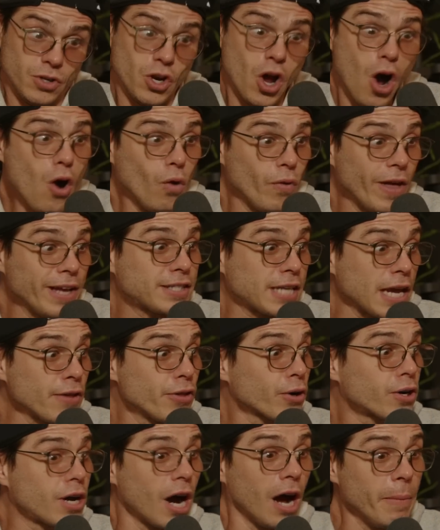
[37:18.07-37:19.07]
How about no, this, though? they
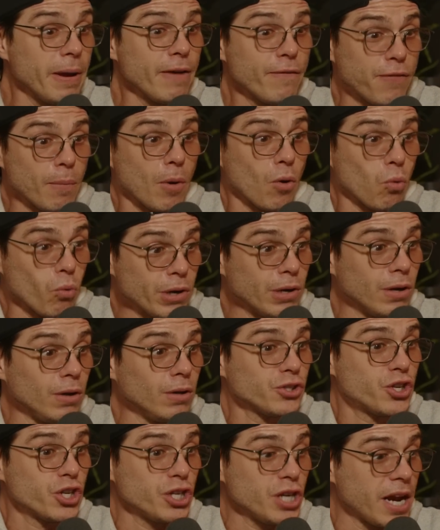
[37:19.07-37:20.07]
say they're coming from a
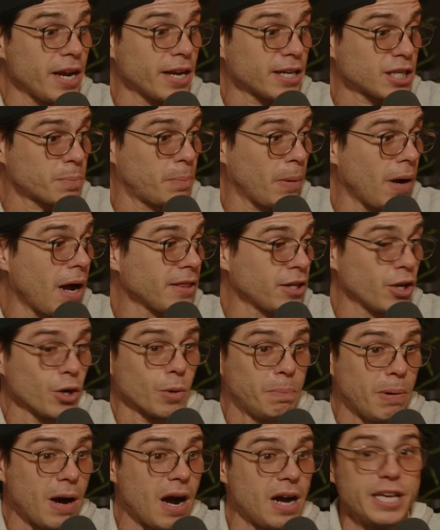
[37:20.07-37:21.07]
real genetic spot. That
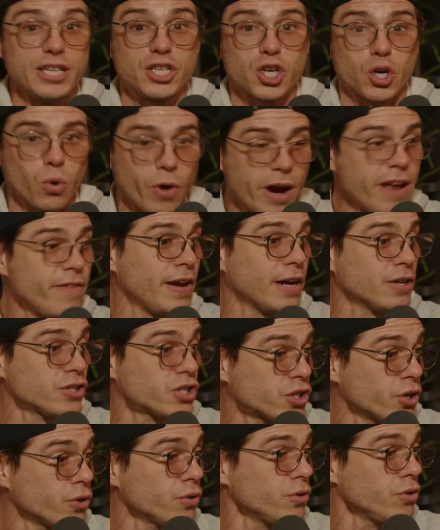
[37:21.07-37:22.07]
your body's craving
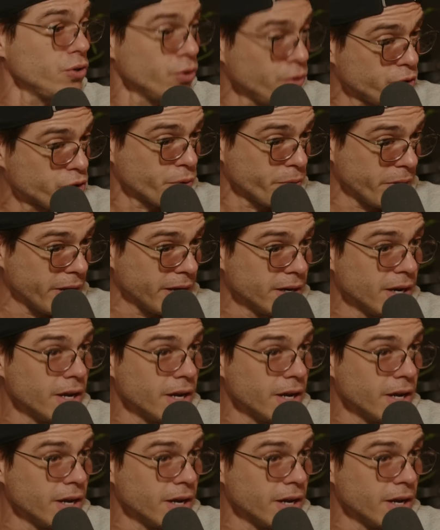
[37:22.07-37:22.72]
a certain nutrient.